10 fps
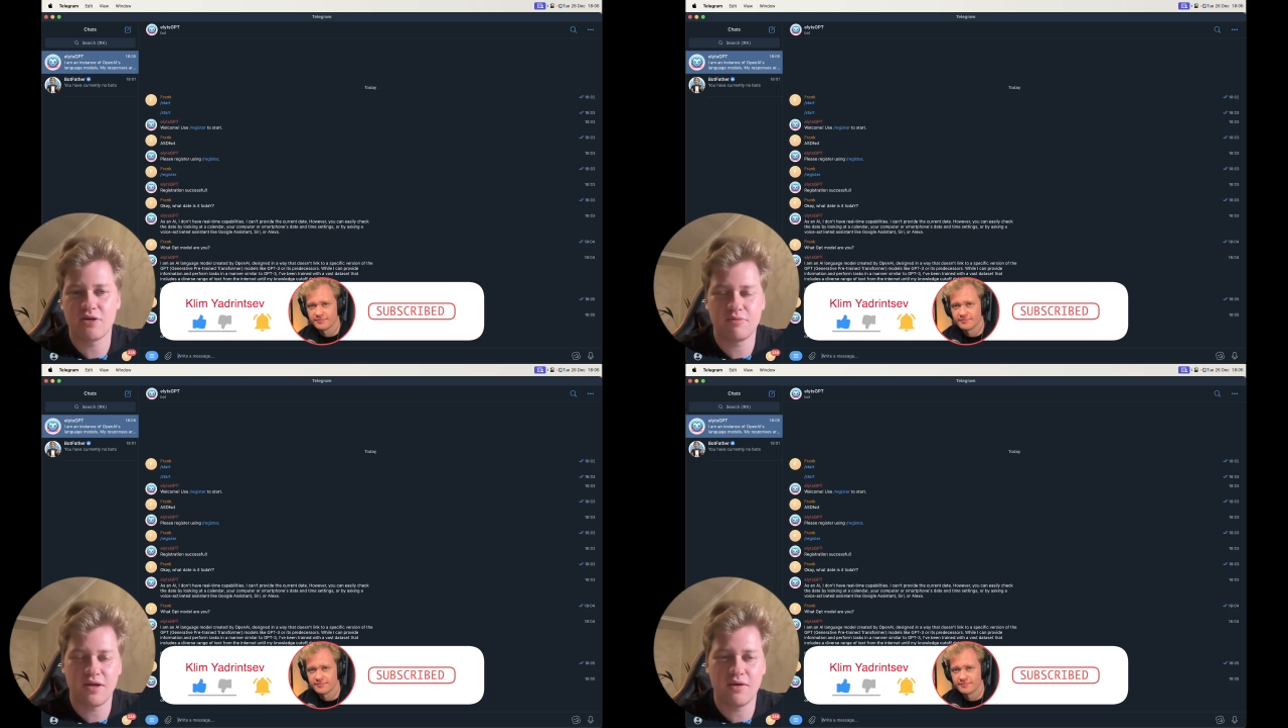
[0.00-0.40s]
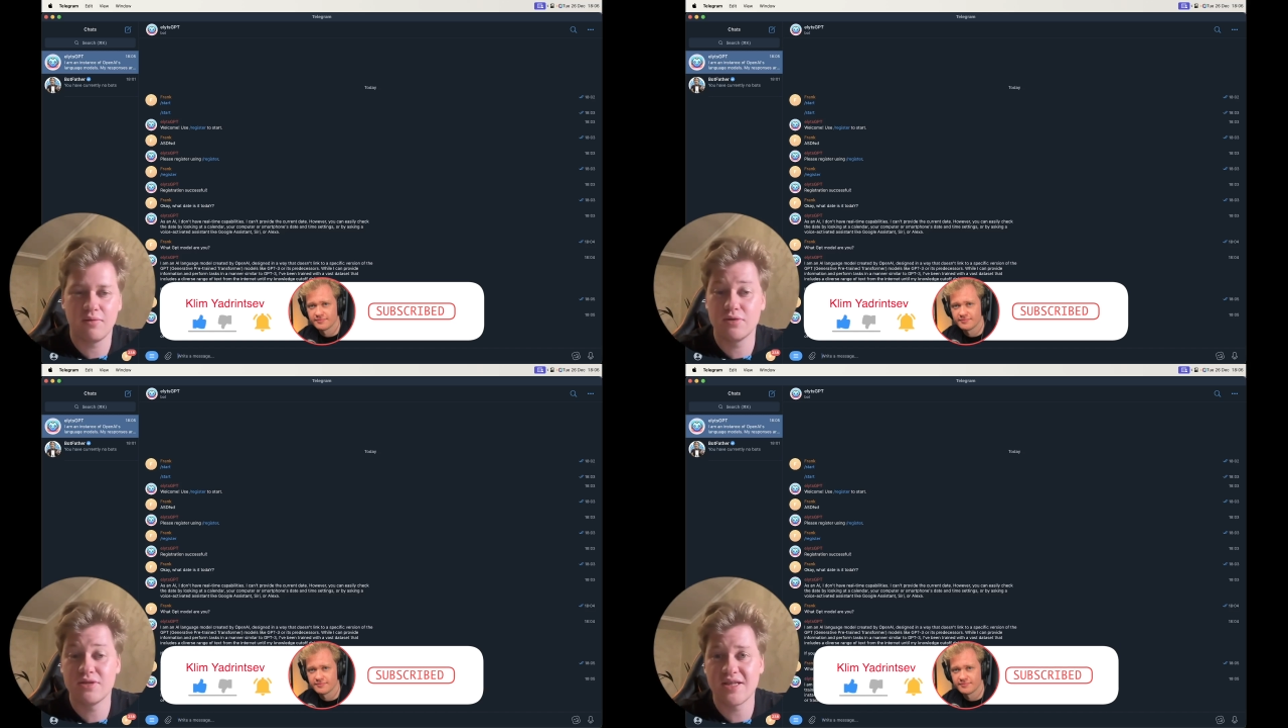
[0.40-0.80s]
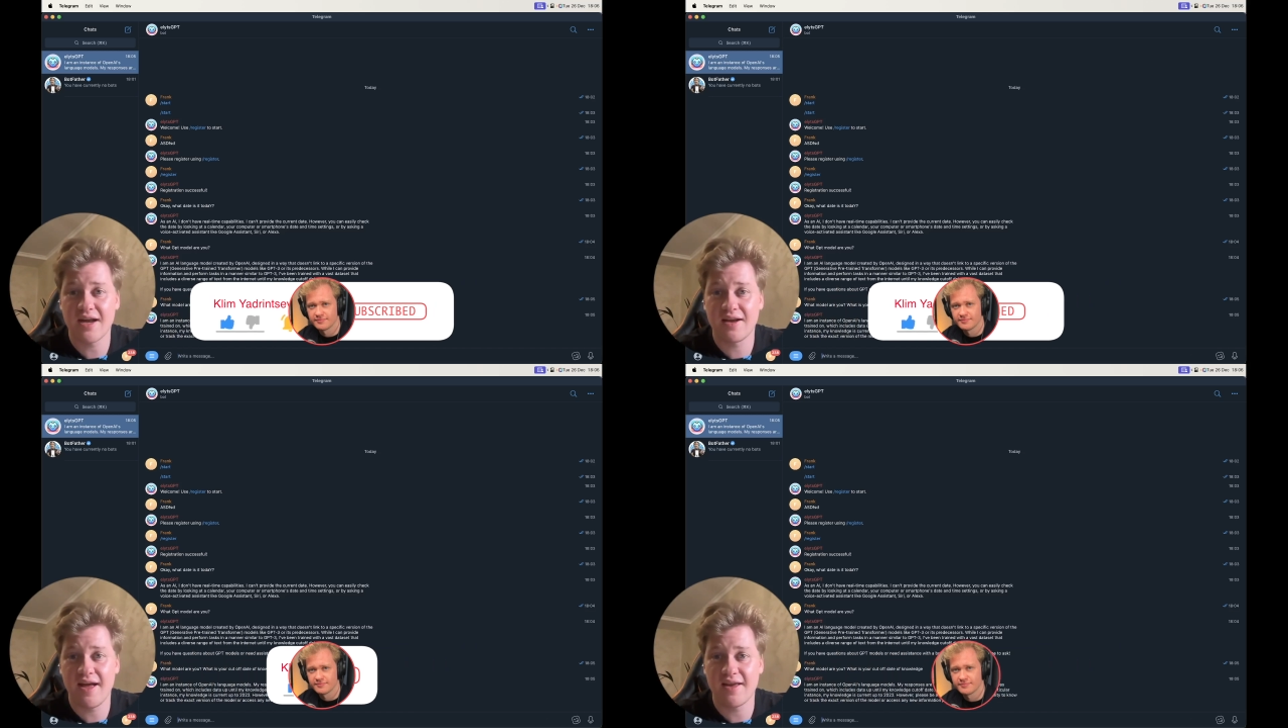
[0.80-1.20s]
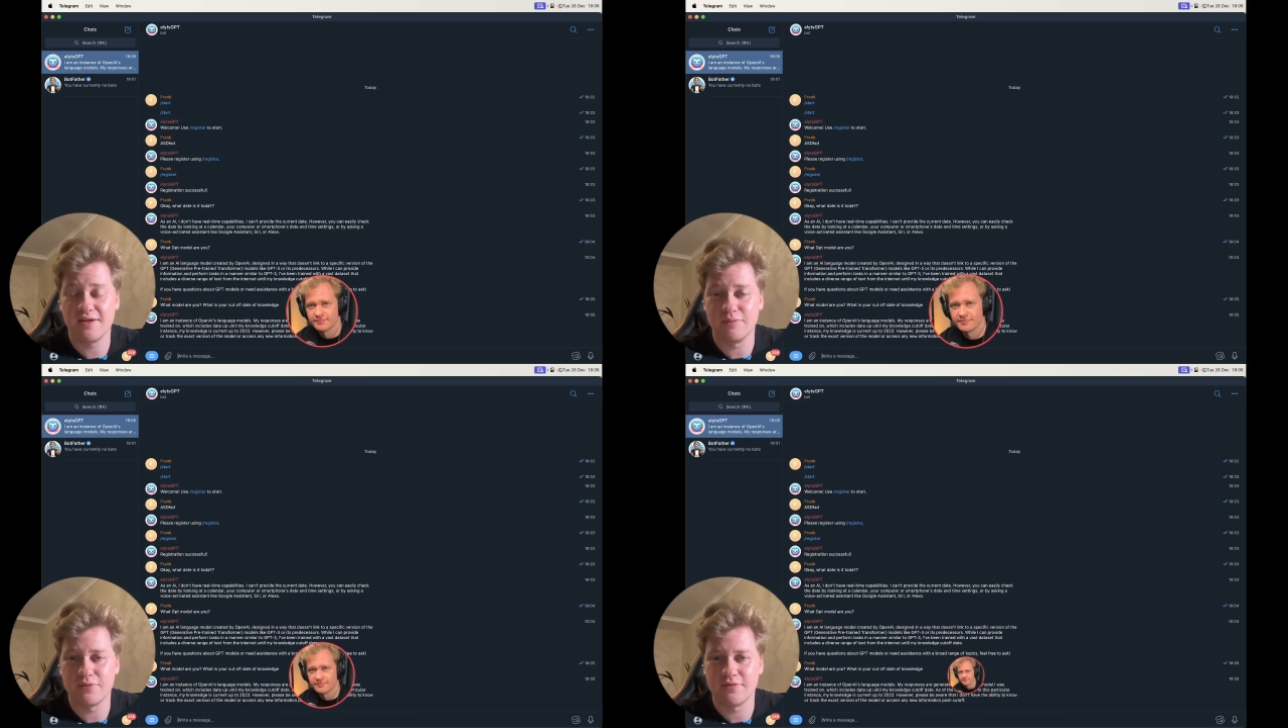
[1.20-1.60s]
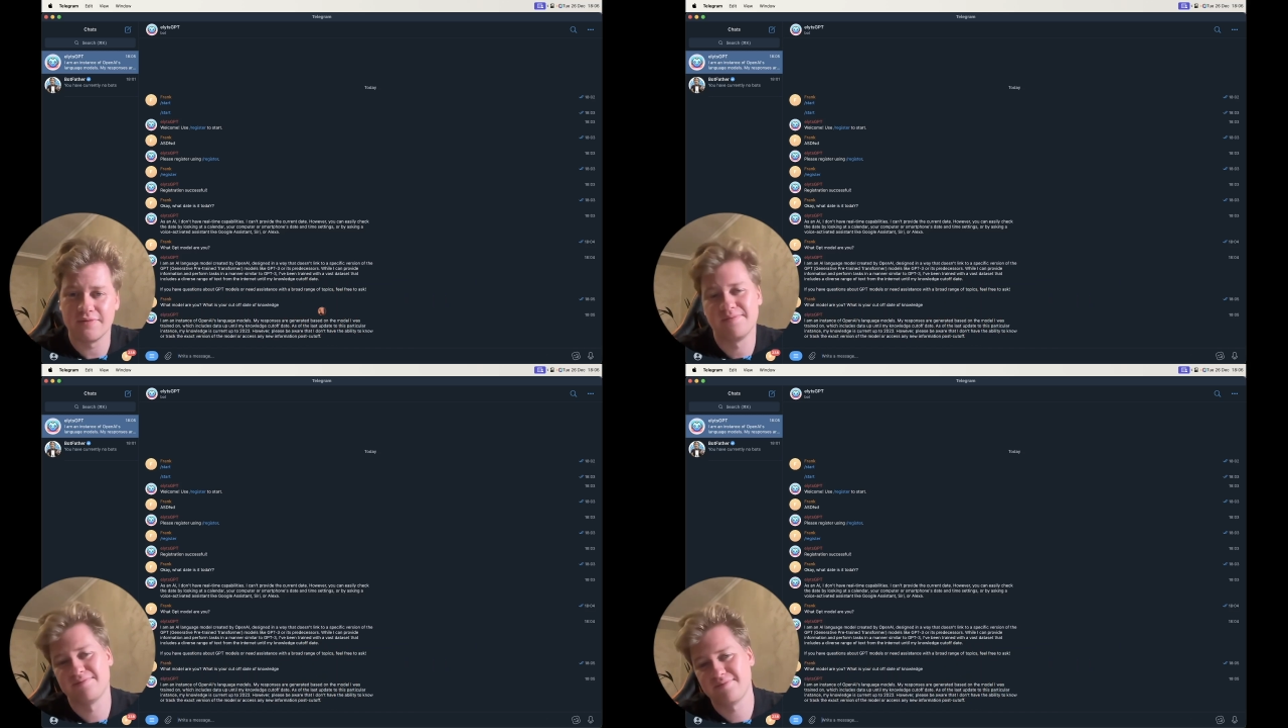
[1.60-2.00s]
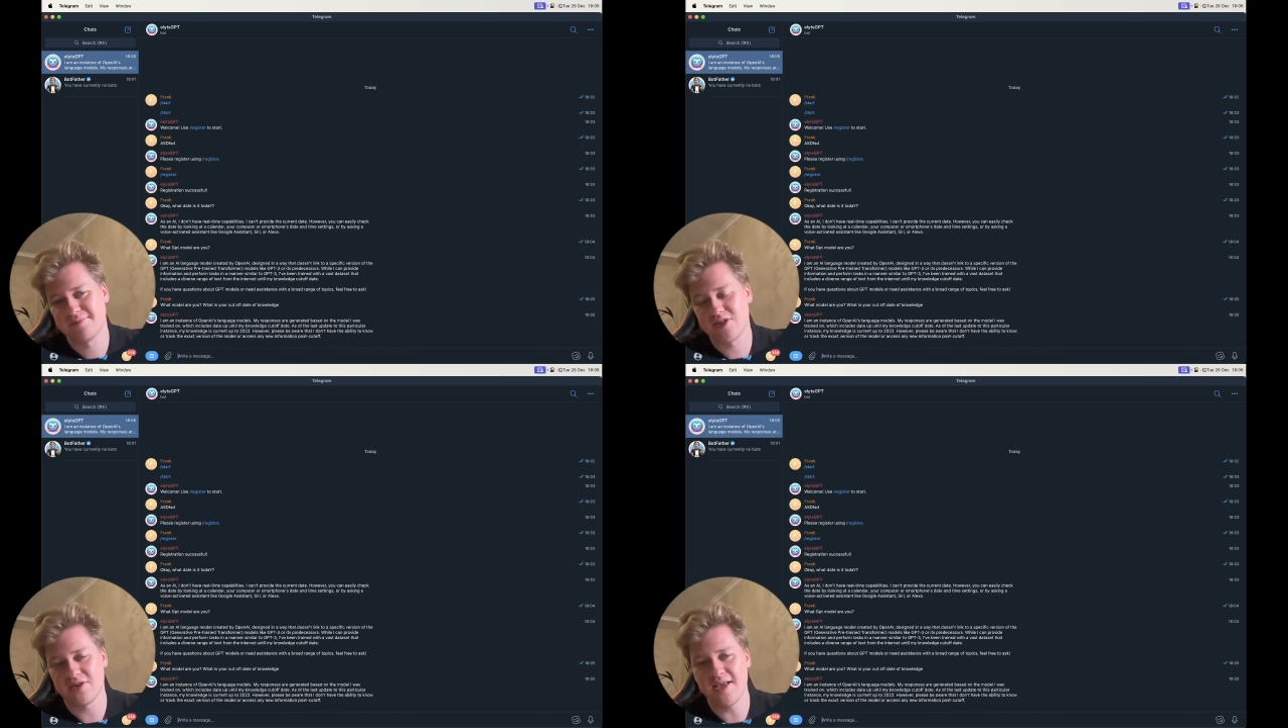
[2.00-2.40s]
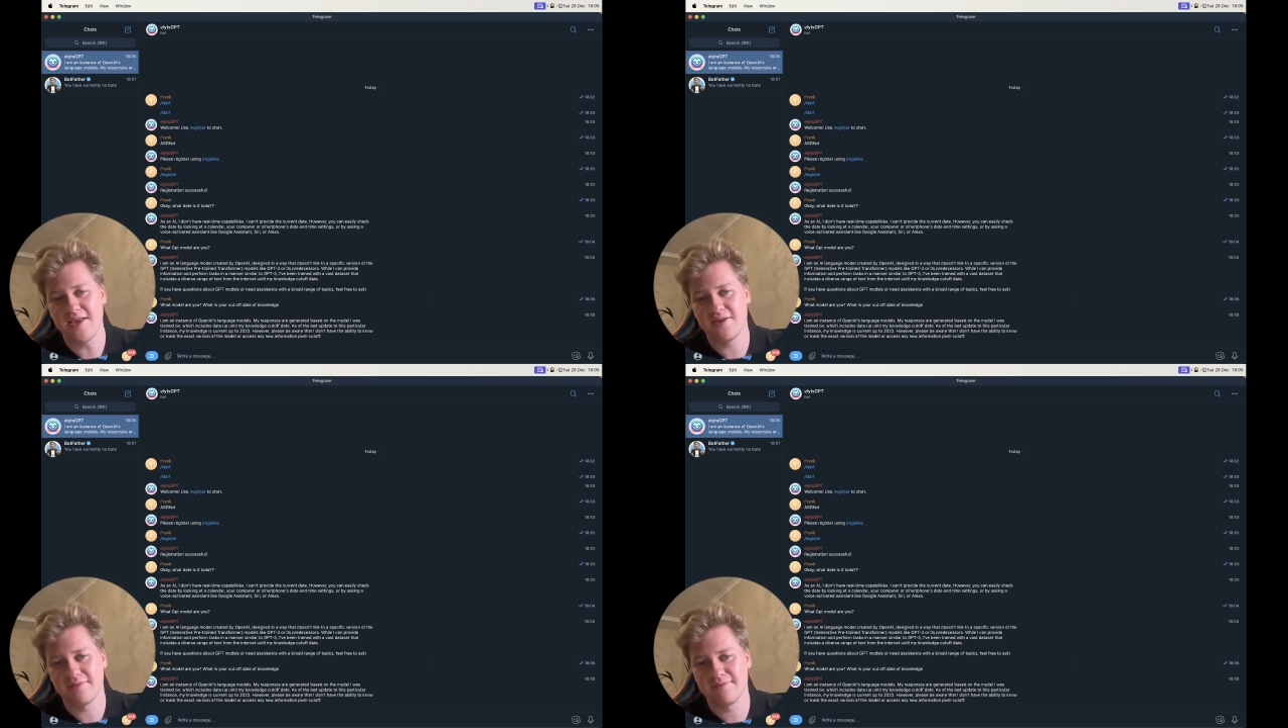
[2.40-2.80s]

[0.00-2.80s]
me what exactly I can improve. So thank you.